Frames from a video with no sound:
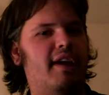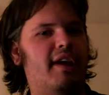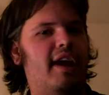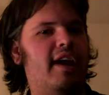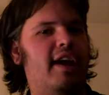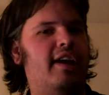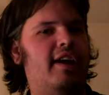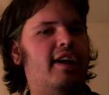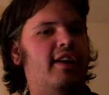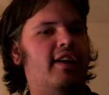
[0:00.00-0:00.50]

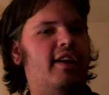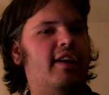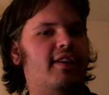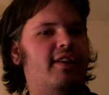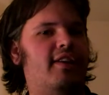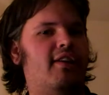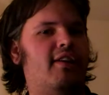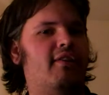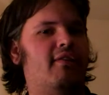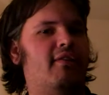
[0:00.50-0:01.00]
And
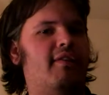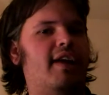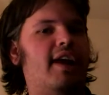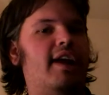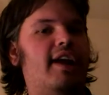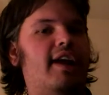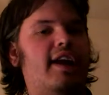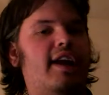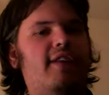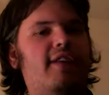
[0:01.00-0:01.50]
even
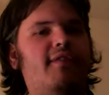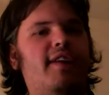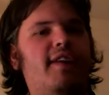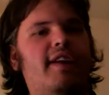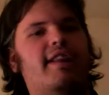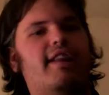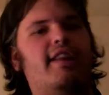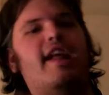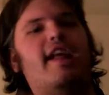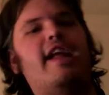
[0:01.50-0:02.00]

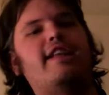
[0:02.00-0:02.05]
in